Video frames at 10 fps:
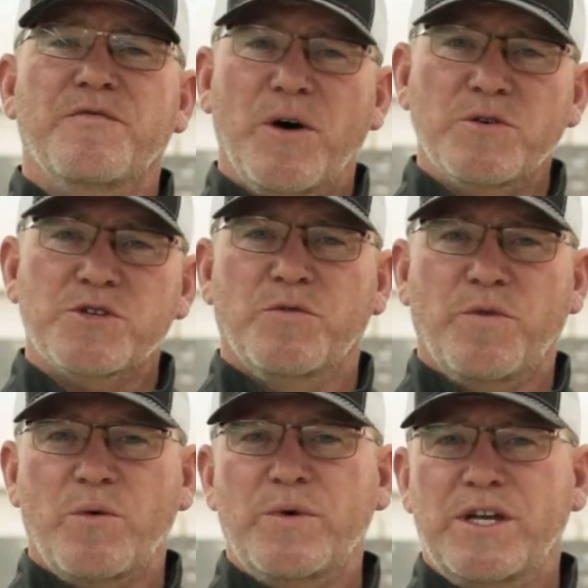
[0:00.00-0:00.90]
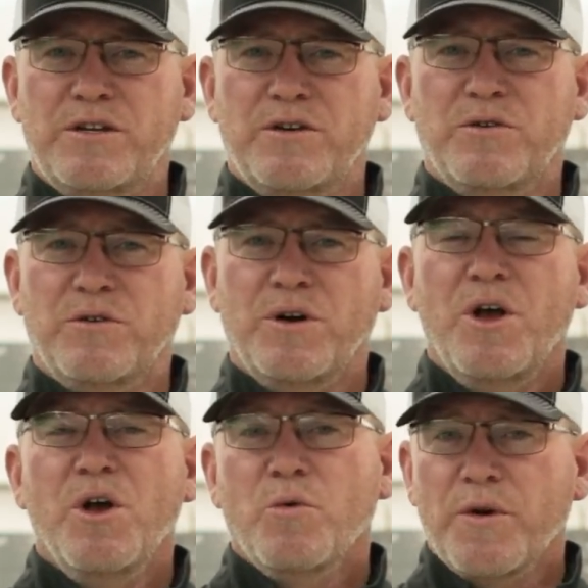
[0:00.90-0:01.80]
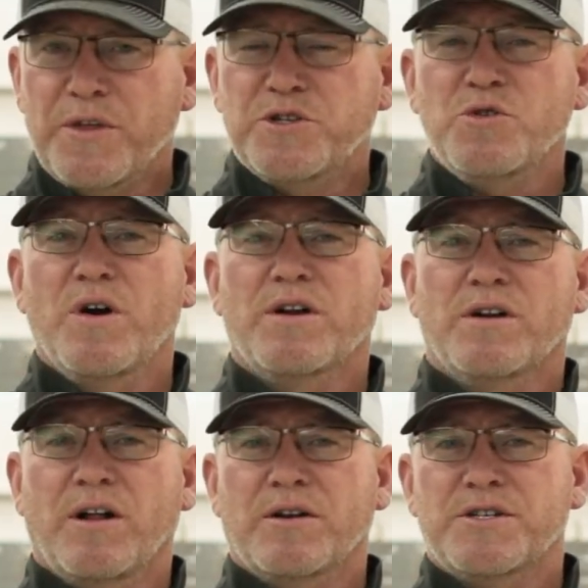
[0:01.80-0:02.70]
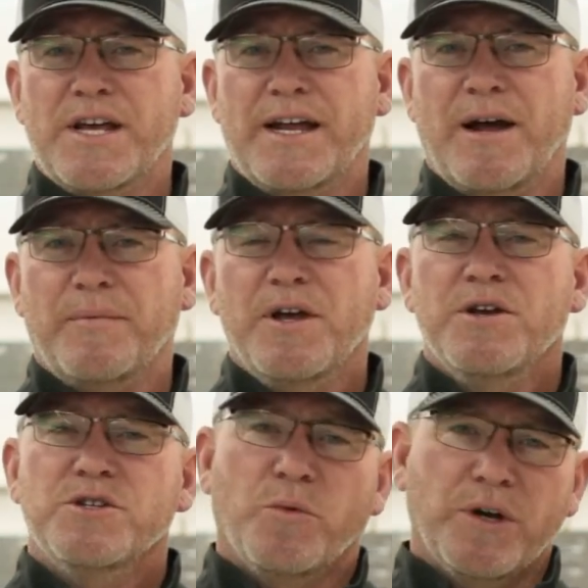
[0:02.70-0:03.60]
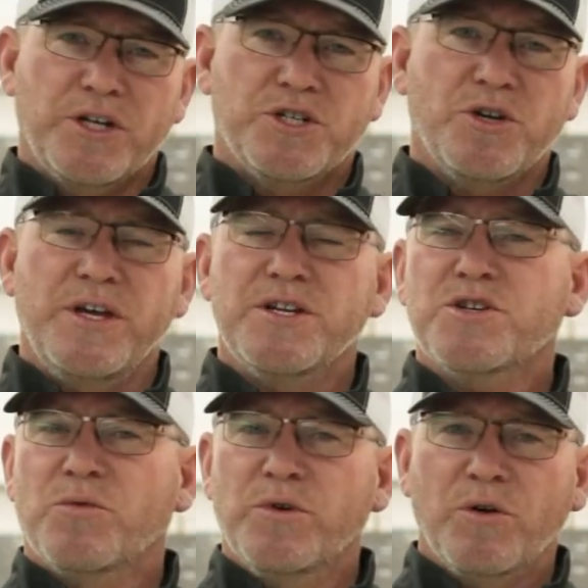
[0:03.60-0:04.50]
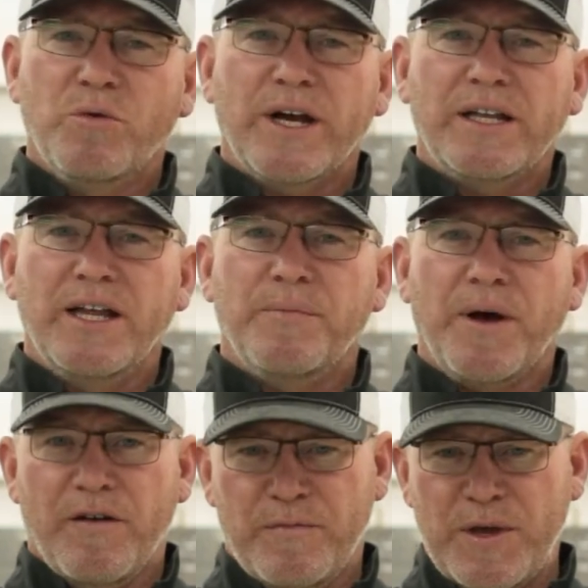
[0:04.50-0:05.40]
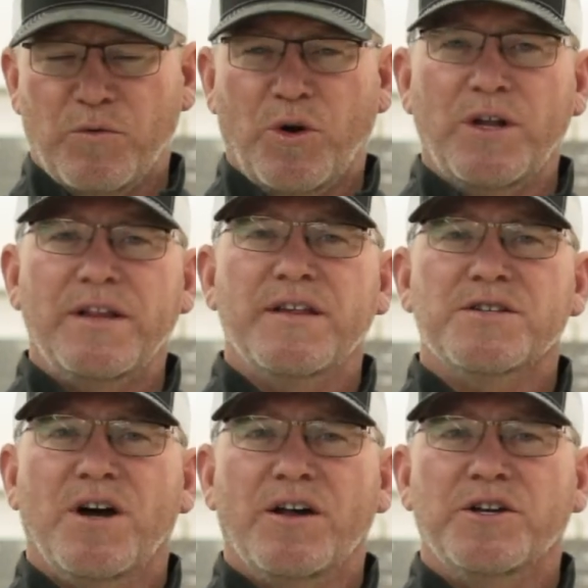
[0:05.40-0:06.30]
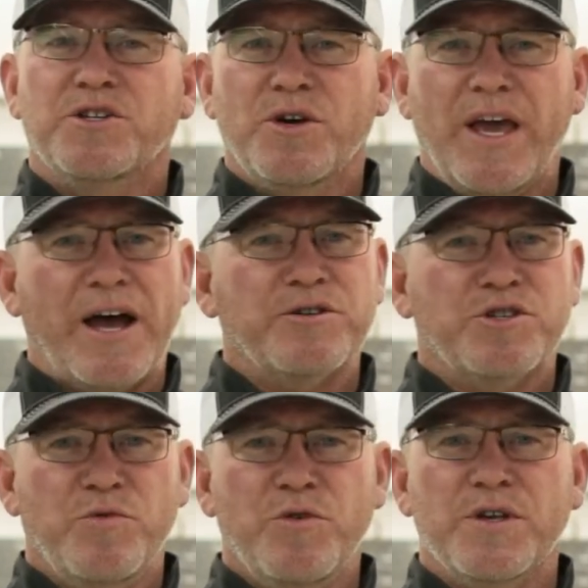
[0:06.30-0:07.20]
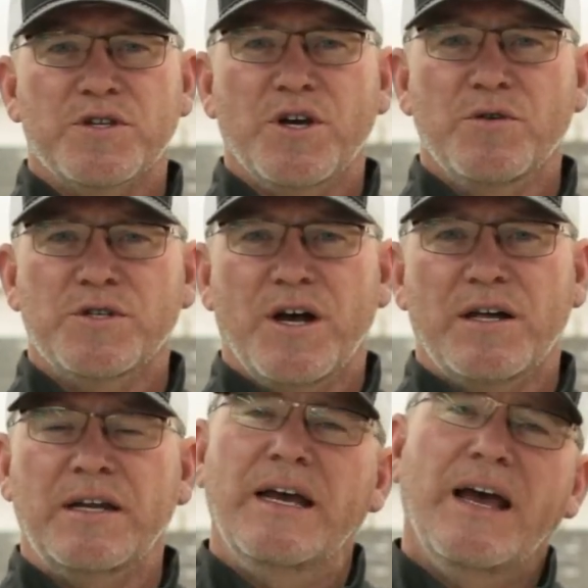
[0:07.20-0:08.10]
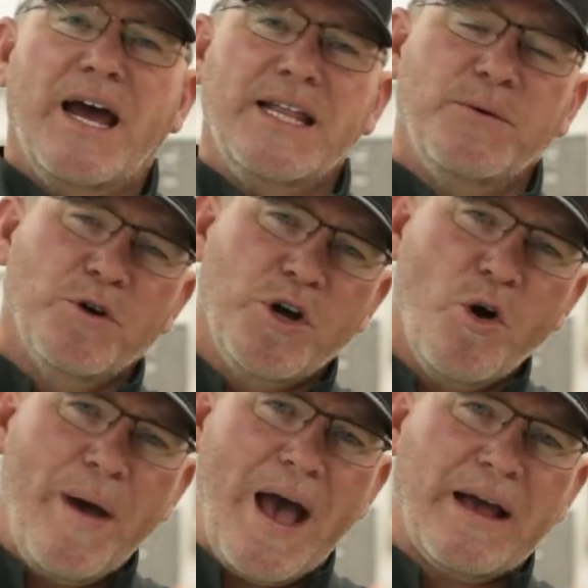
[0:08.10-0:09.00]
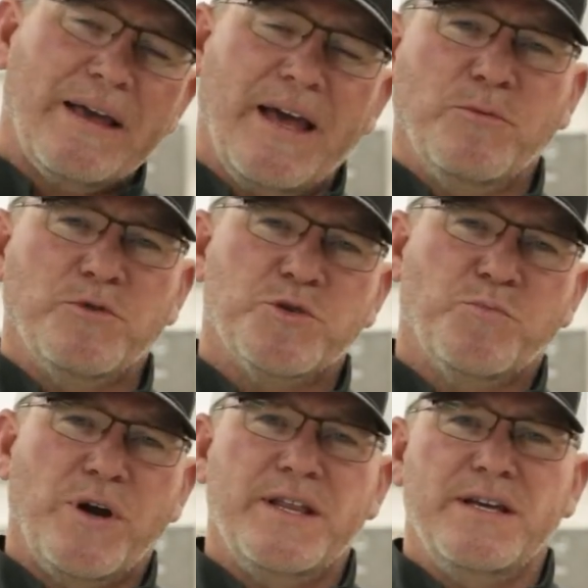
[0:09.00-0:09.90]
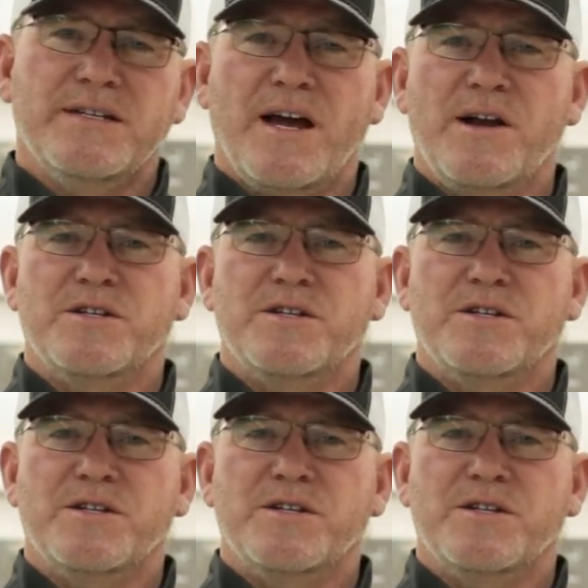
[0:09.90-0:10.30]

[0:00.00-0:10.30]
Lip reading: most of what we do with a $200 setup. So we're gonna show you just a real quick clip of me rolling this on and show you how smooth this goes on, and then we'll go back and we'll spray the entire